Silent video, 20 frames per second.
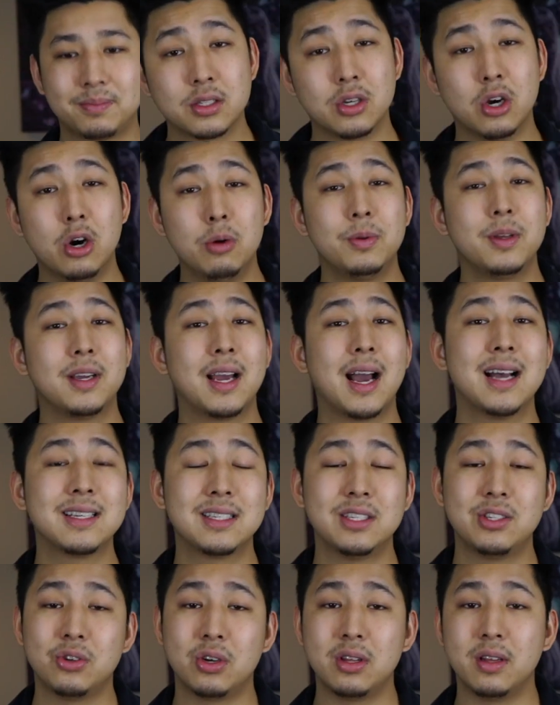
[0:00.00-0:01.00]
So I hope you
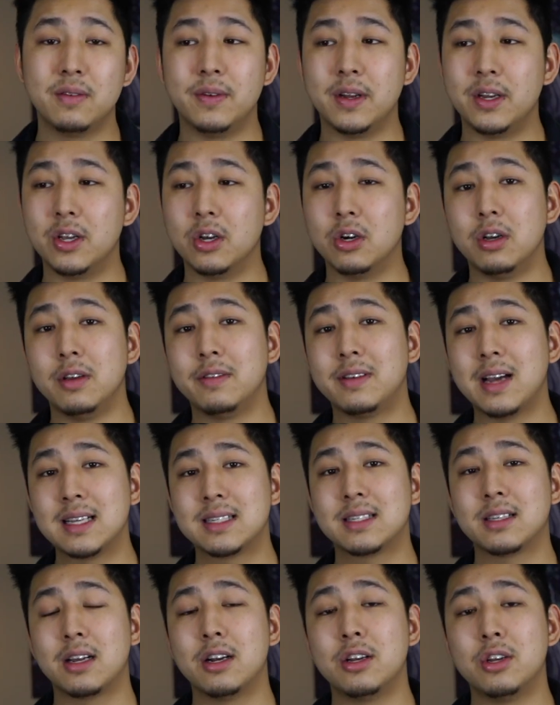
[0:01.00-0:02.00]
guys enjoyed the video. If you
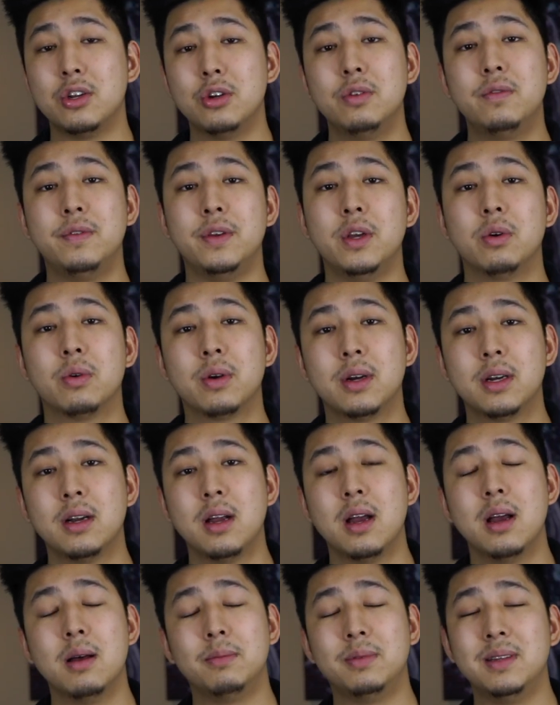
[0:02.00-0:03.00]
guys are a new
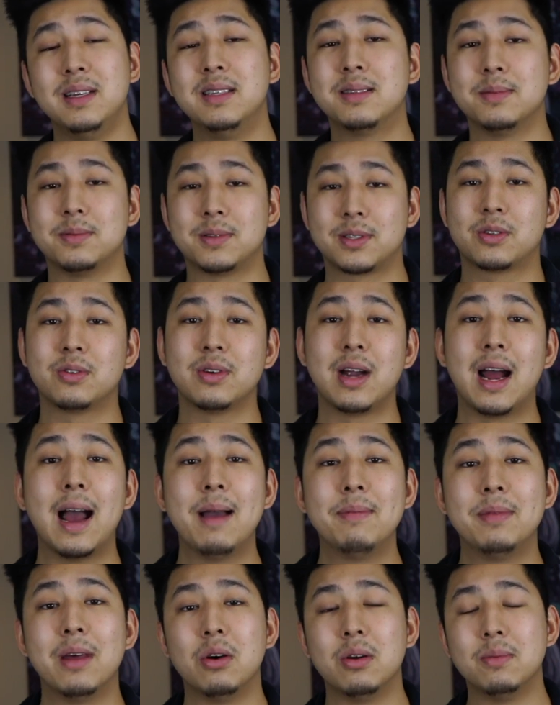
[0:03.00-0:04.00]
viewer, please
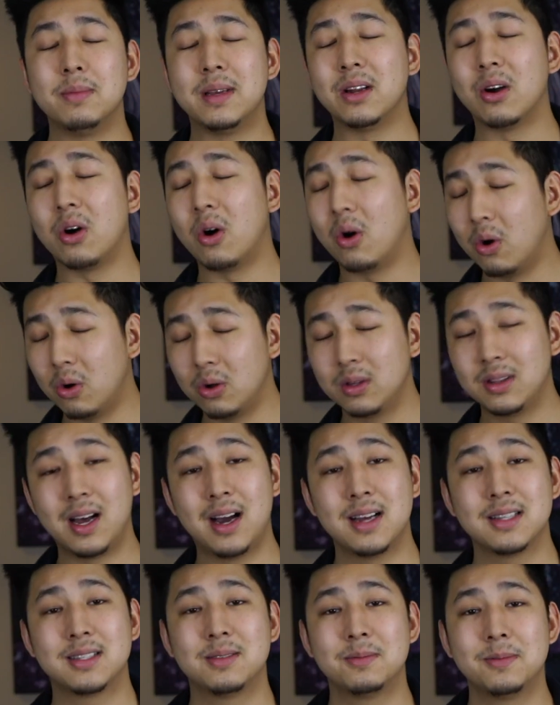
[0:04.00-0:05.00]
subscribe. That would mean a whole
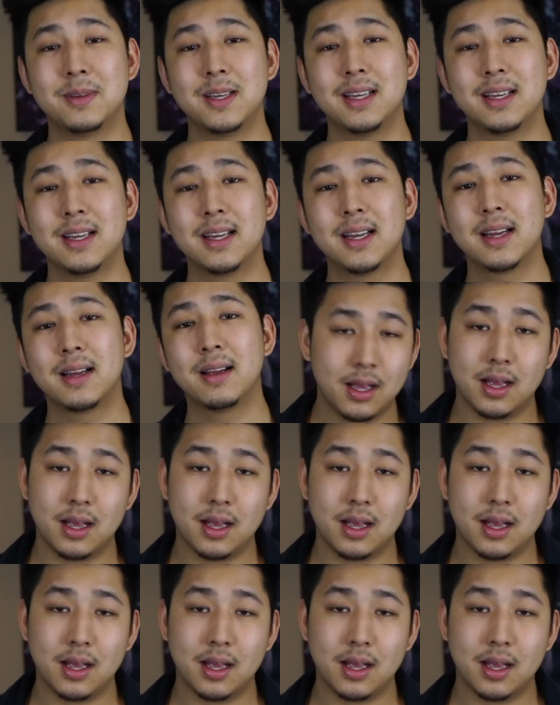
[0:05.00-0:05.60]
lot to me.